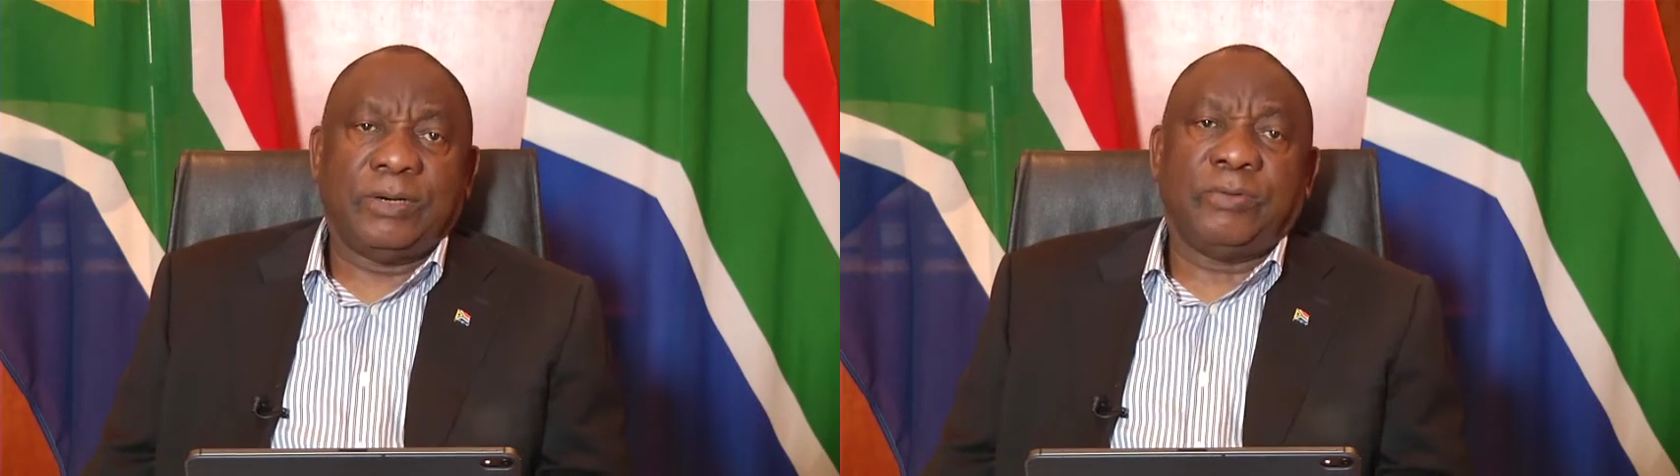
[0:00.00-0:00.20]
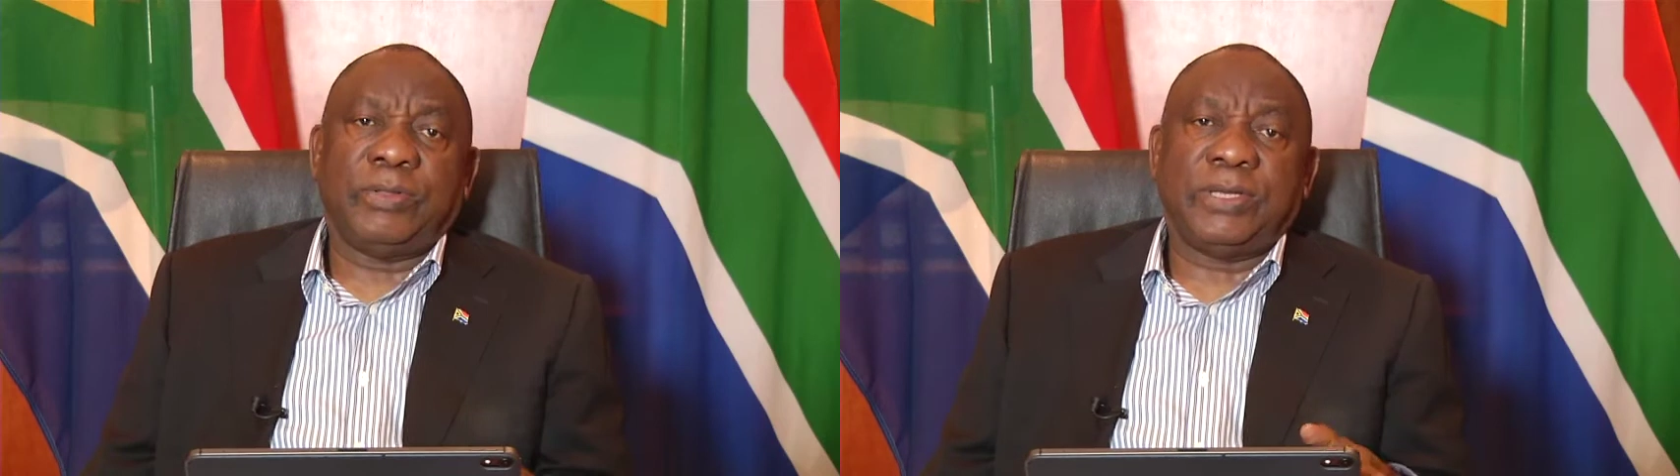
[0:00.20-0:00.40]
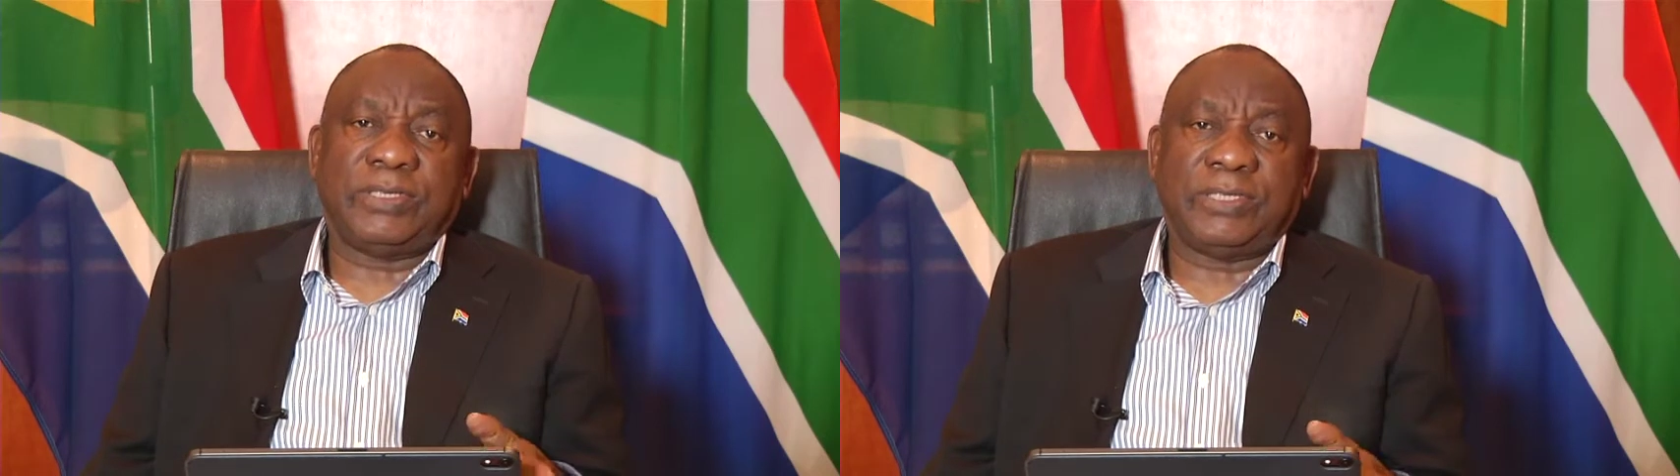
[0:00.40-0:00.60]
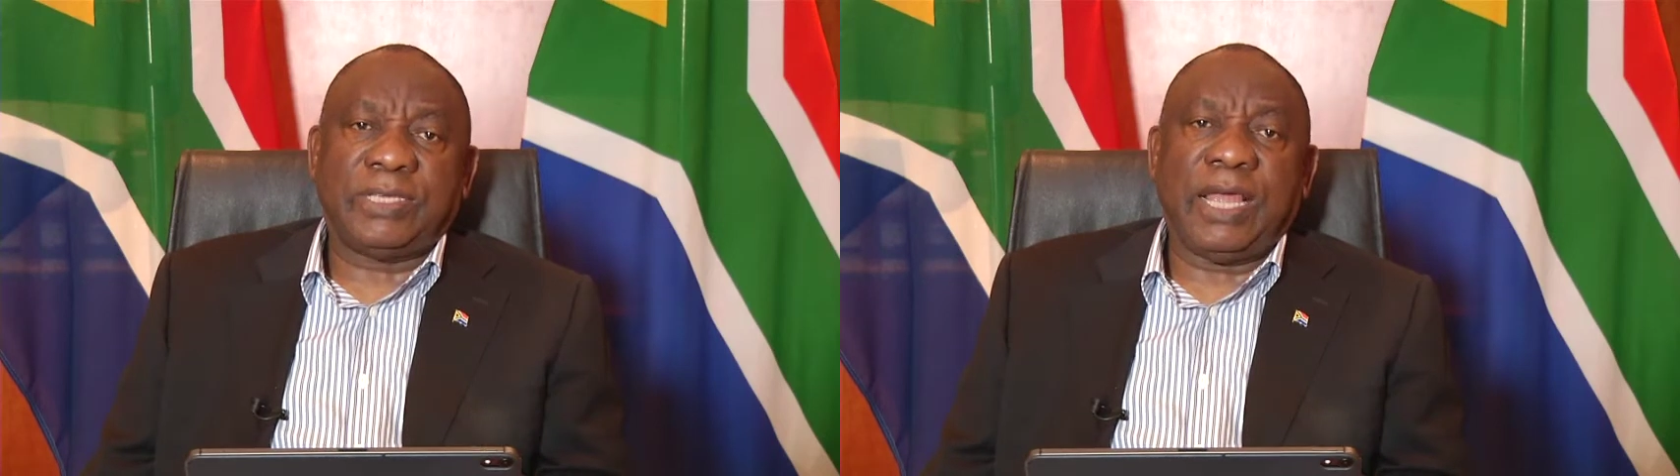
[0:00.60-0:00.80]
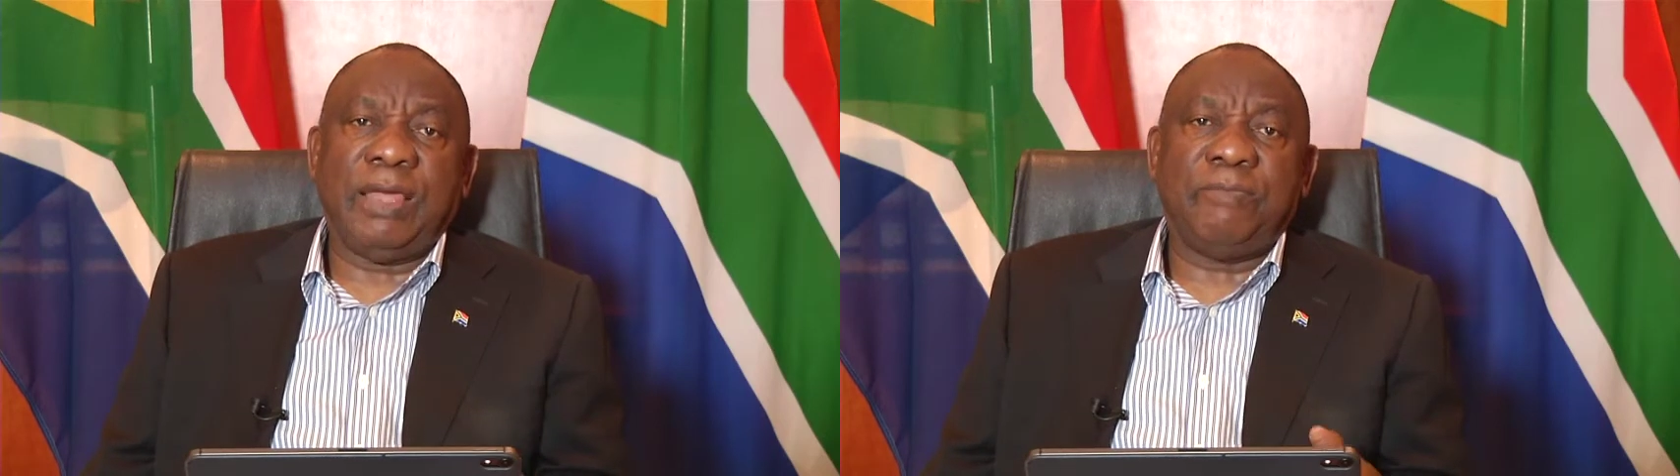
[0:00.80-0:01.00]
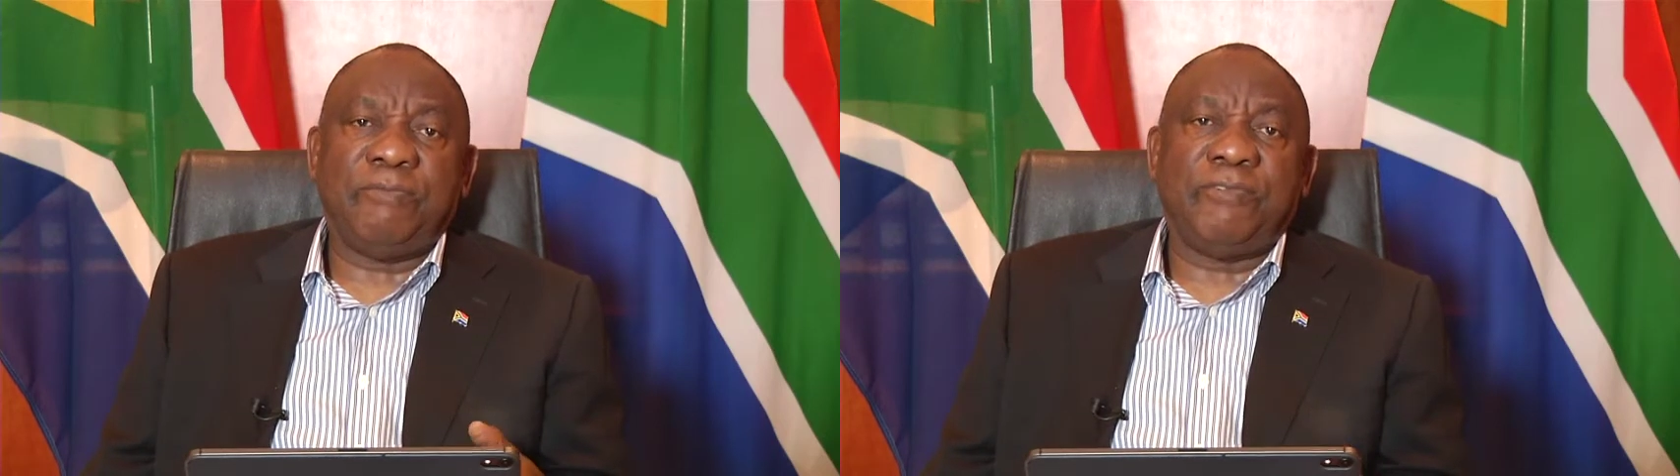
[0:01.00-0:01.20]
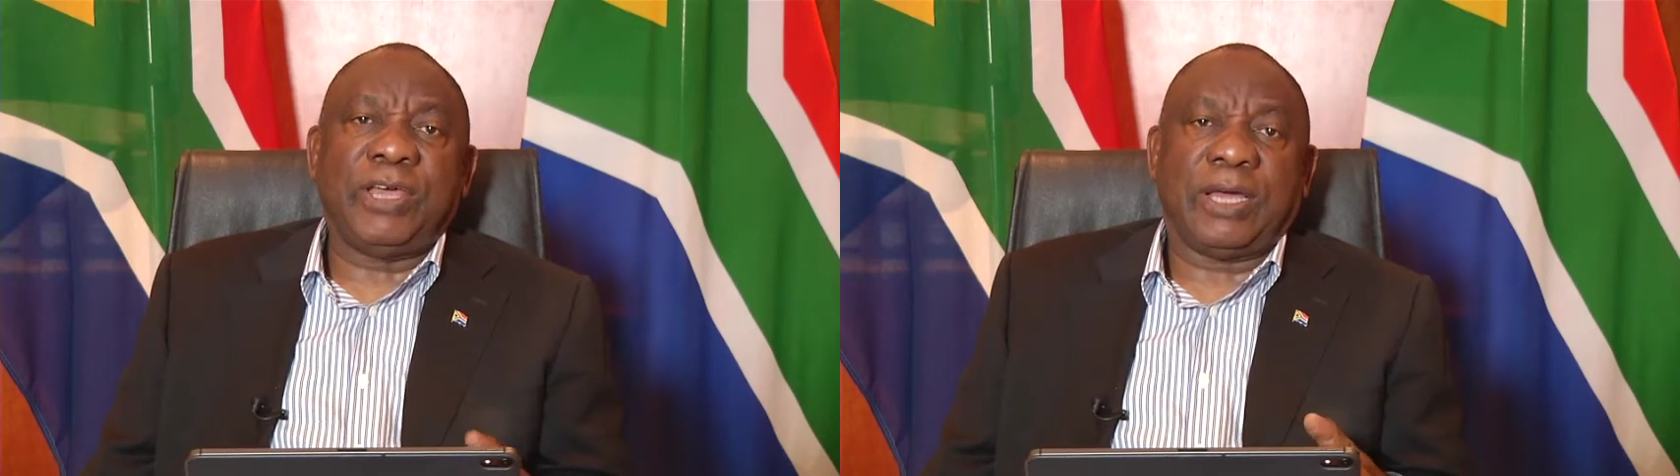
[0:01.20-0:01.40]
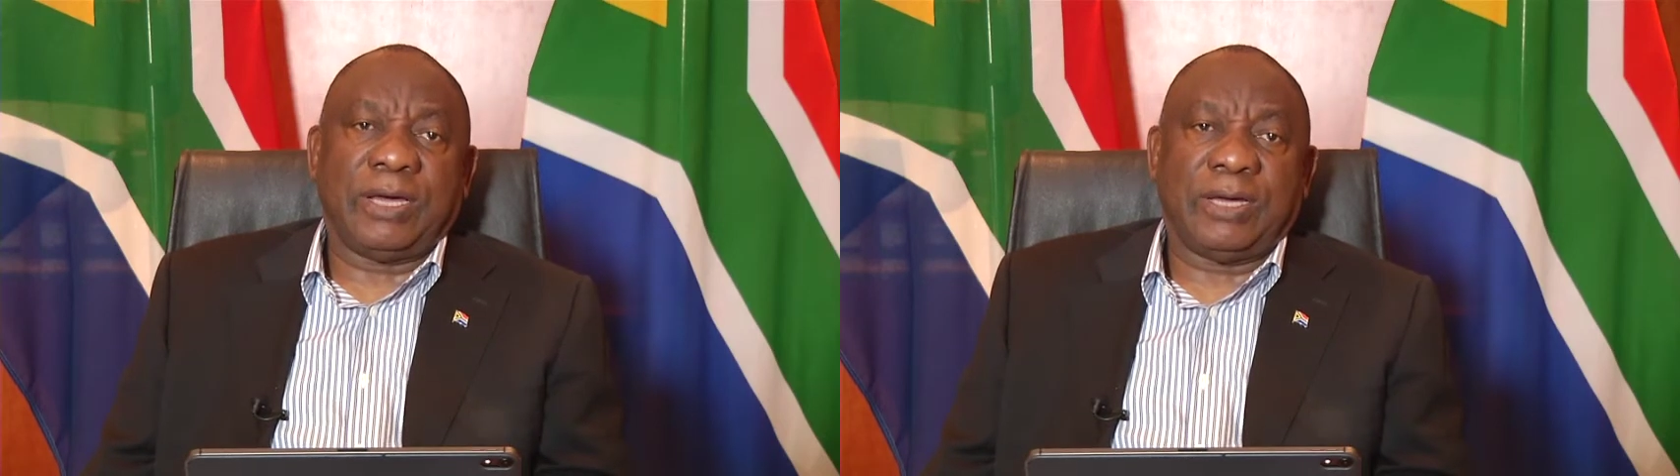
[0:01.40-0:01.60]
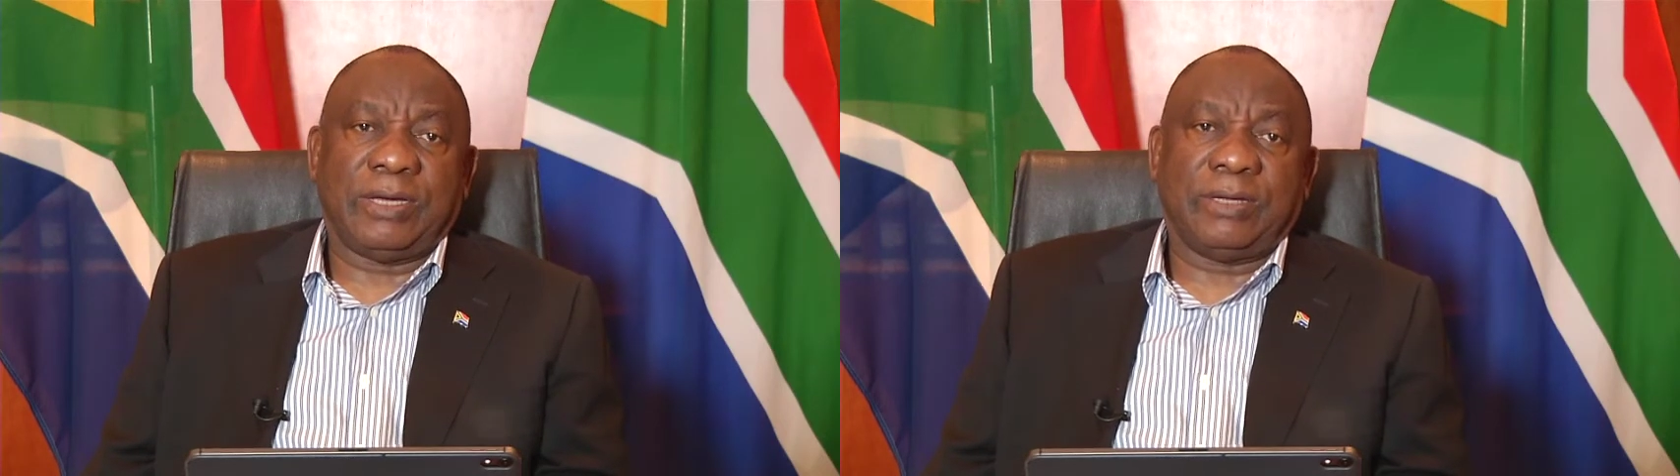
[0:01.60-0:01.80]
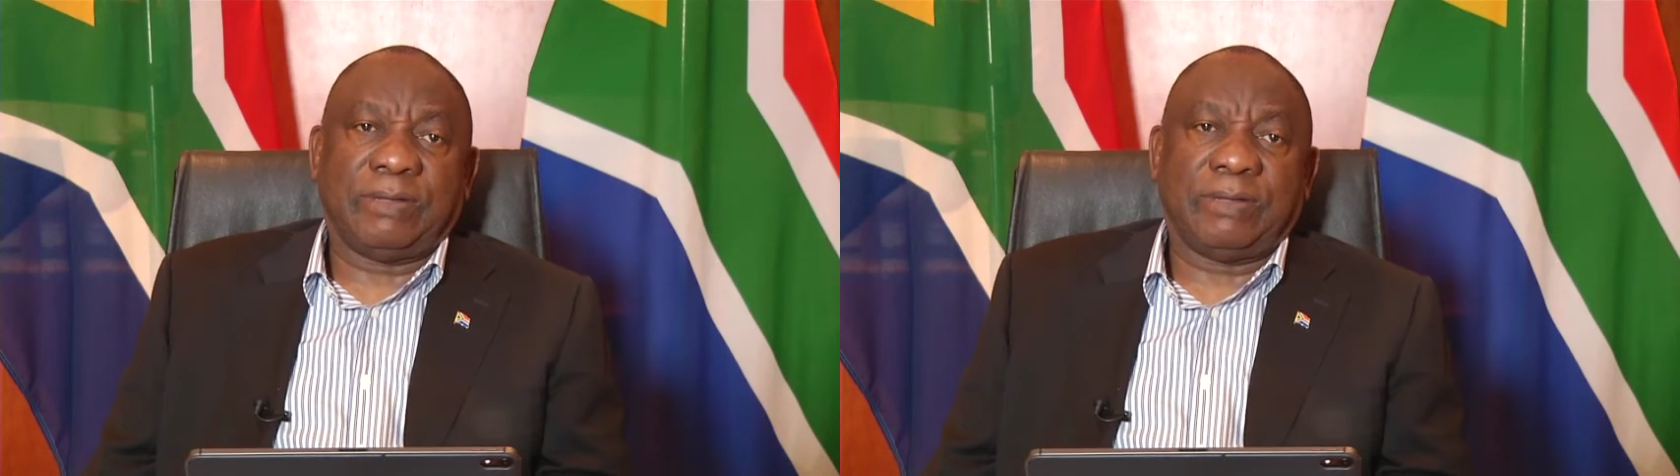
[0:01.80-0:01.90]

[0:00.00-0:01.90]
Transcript: with the same vigor